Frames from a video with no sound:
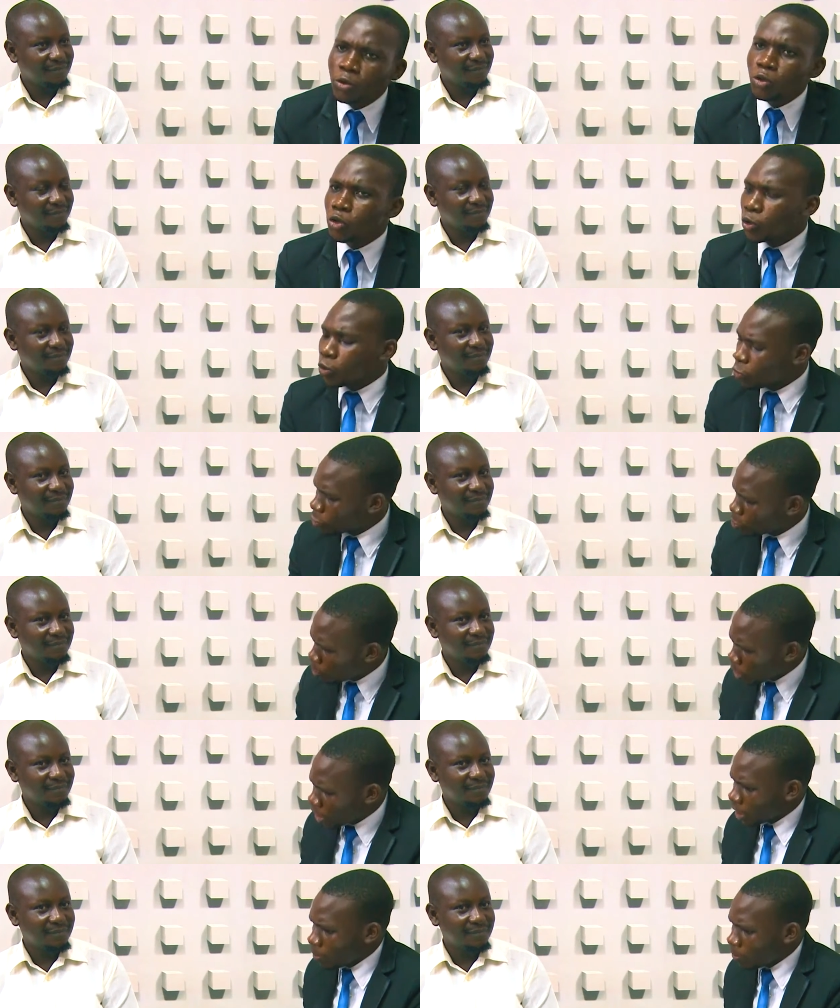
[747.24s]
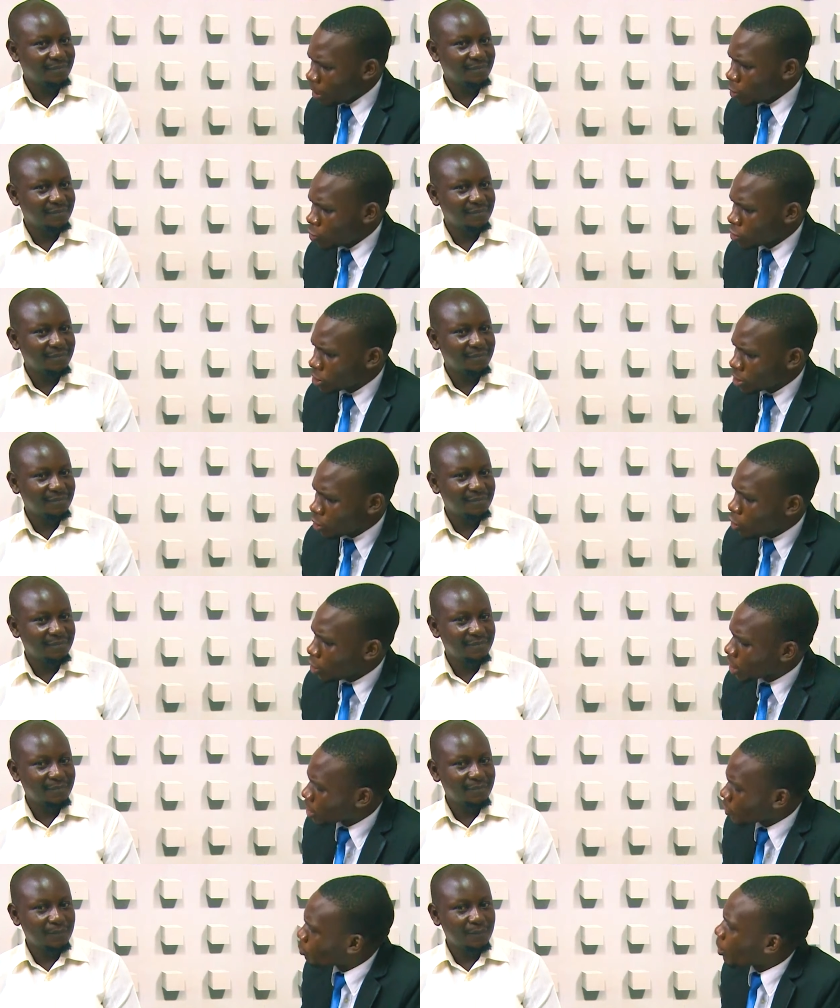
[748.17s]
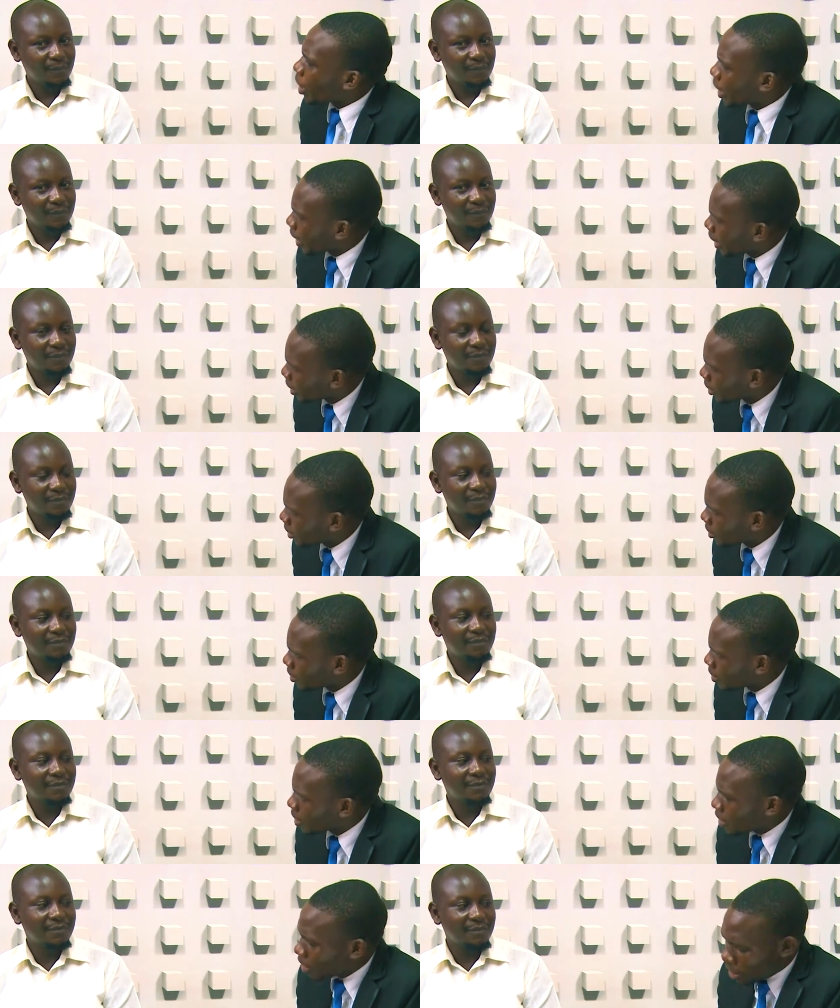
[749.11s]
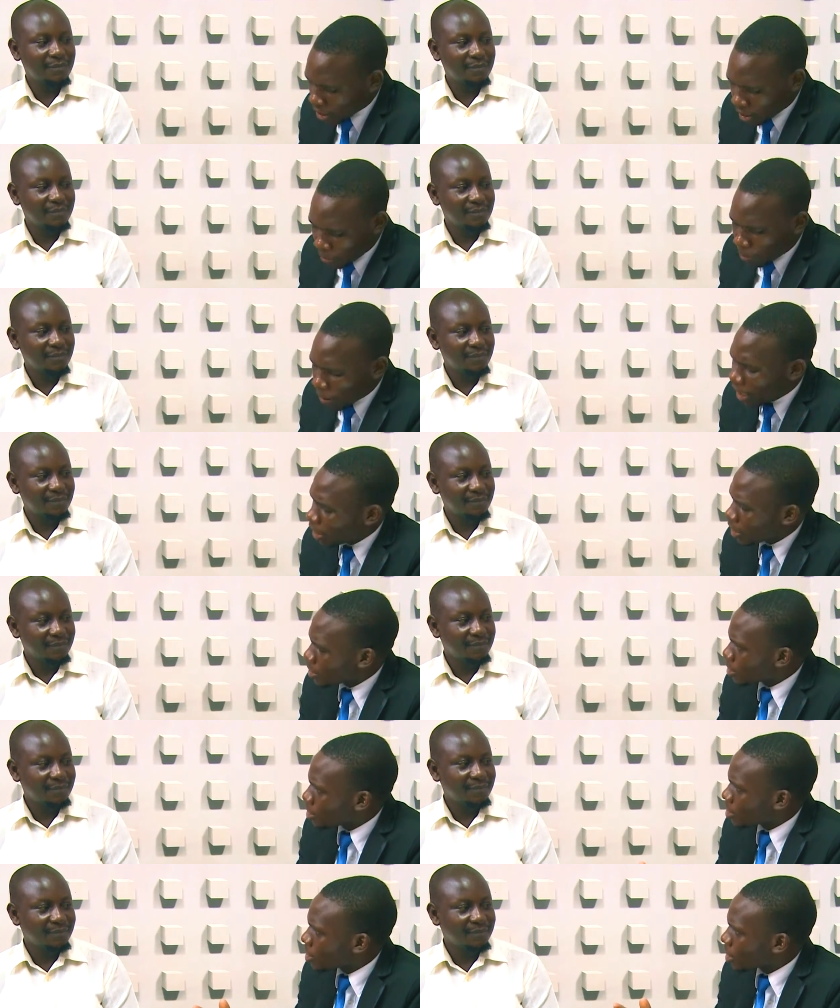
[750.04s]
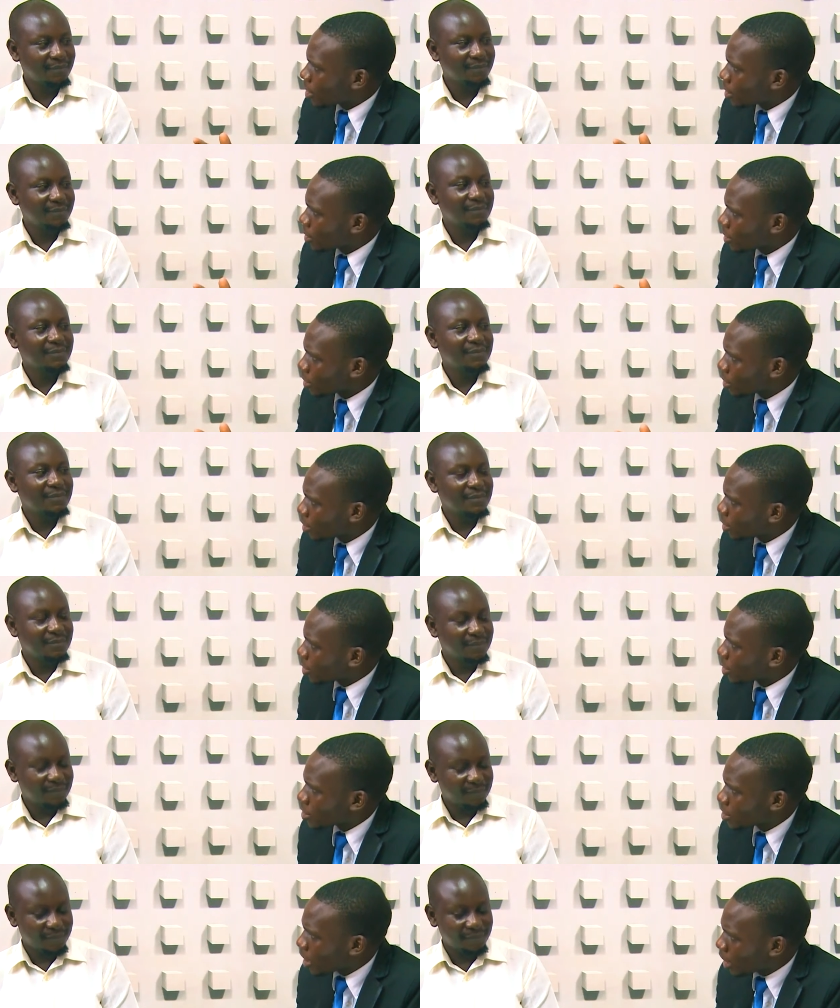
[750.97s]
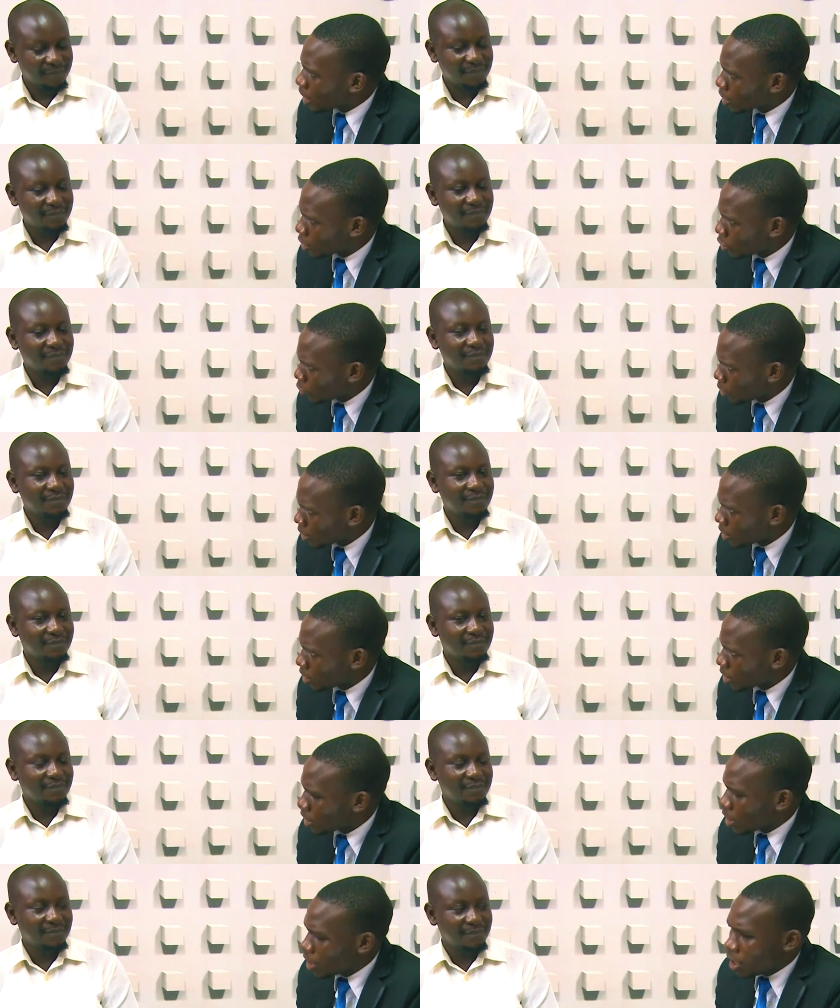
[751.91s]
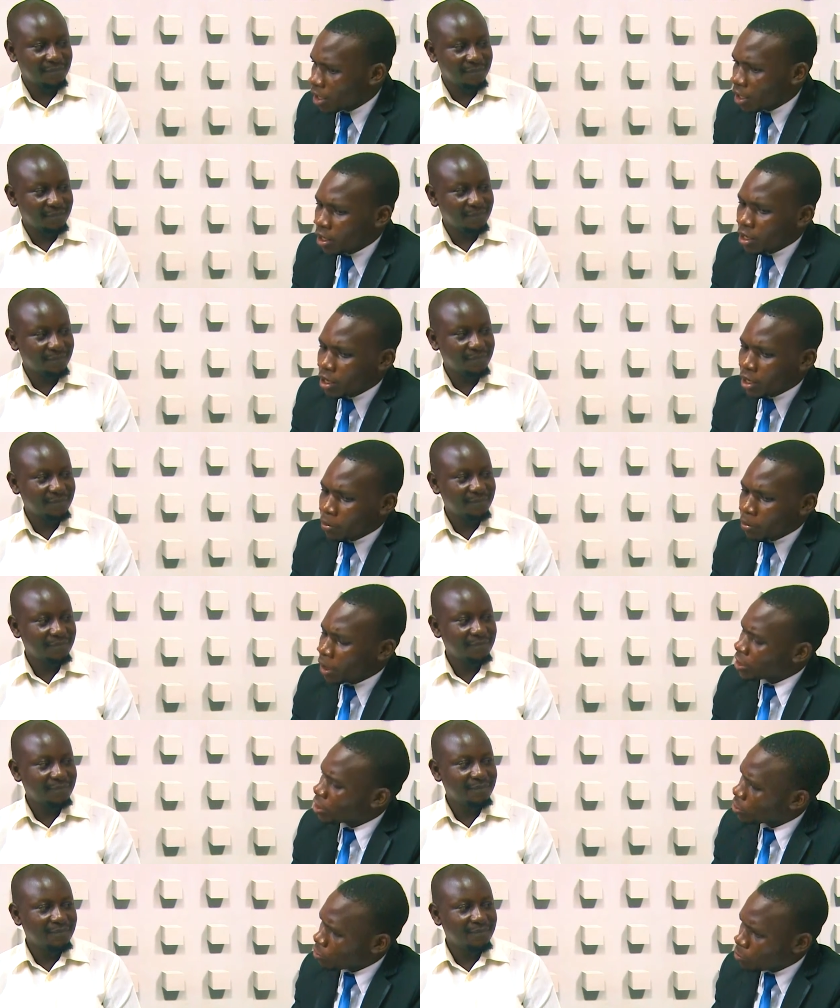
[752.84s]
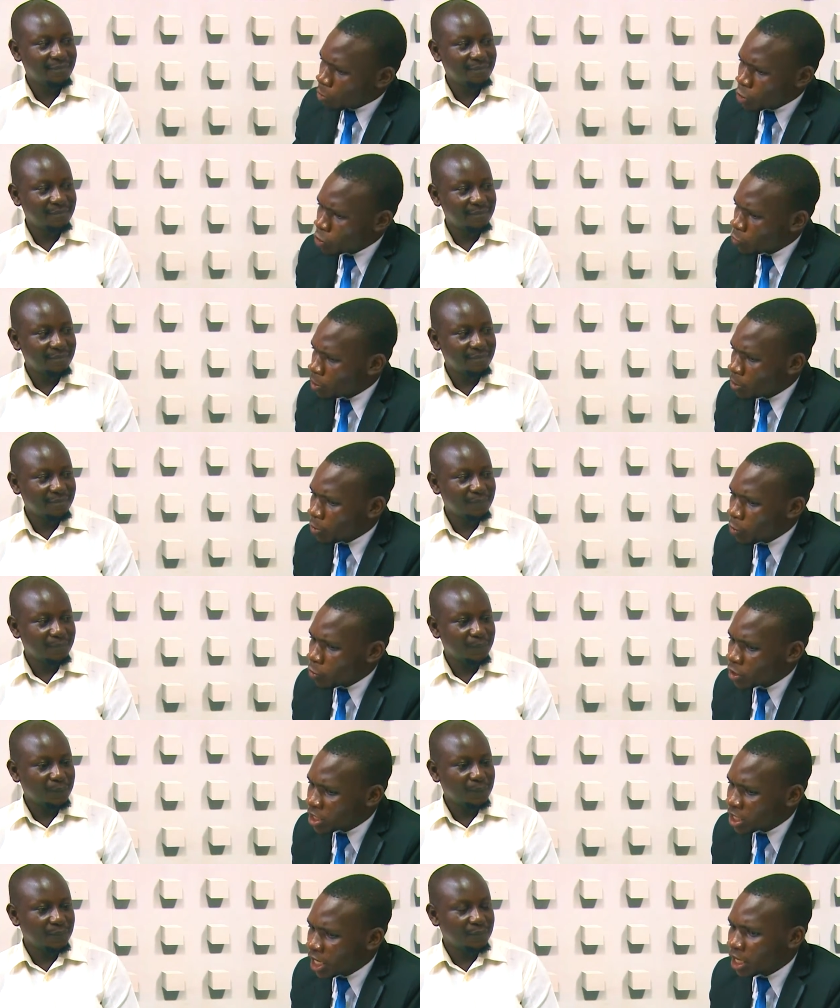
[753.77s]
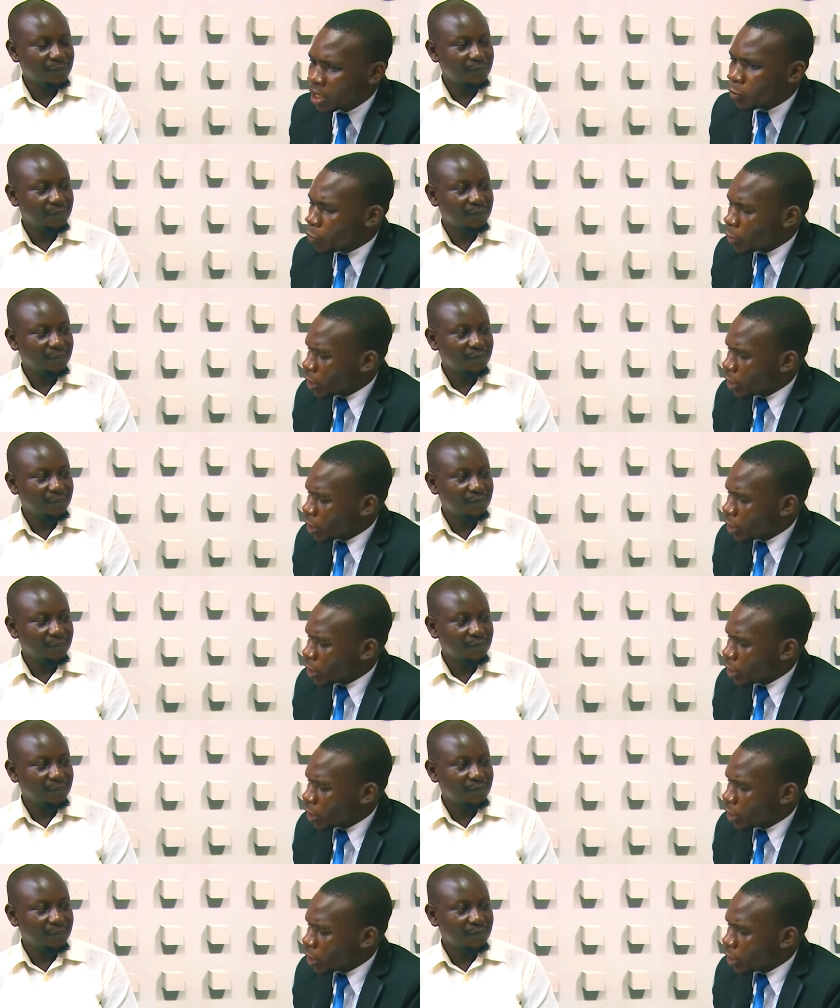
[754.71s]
Speaker 1: You've spoken about collective bargaining mm-hmm. at the parents, the teachers, and the students. But most of people will say